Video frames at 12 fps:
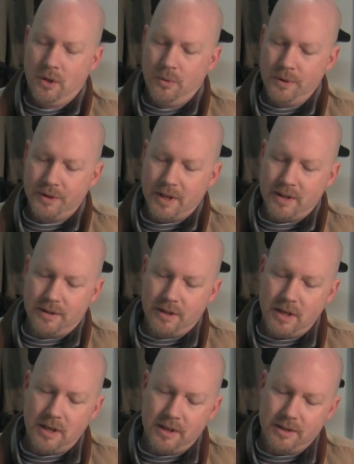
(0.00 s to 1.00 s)
What that
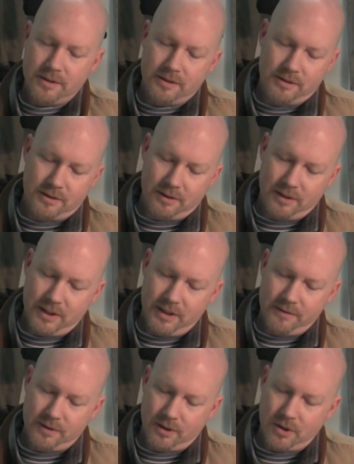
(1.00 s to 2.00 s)
does is it
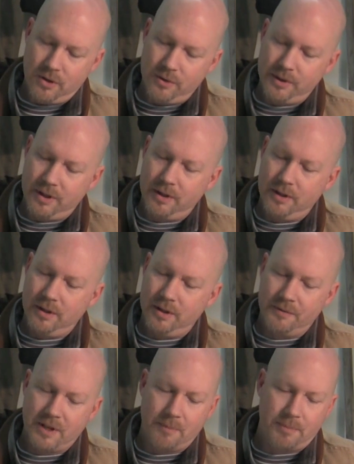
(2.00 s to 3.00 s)
leaves a coating
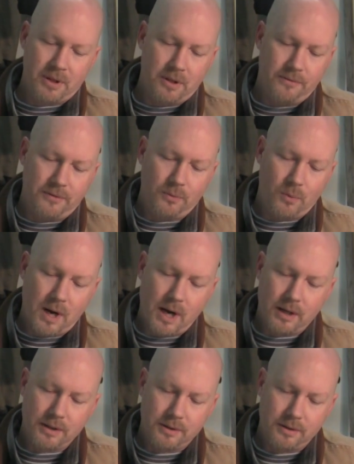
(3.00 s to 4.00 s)
of that paraffin
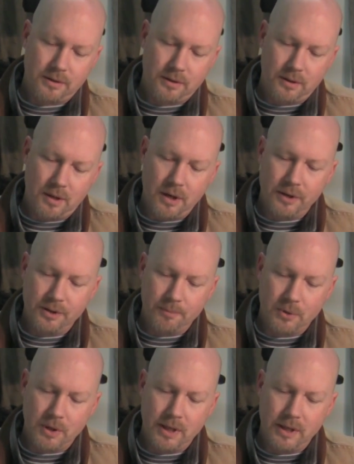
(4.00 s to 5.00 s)
wax on the
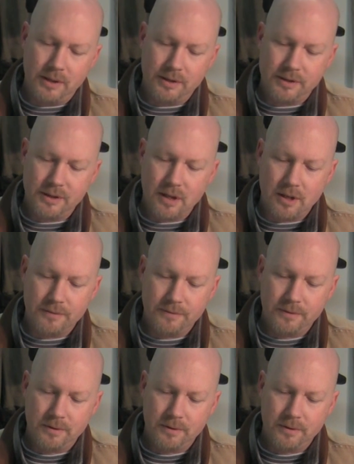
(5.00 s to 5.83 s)
braid itself,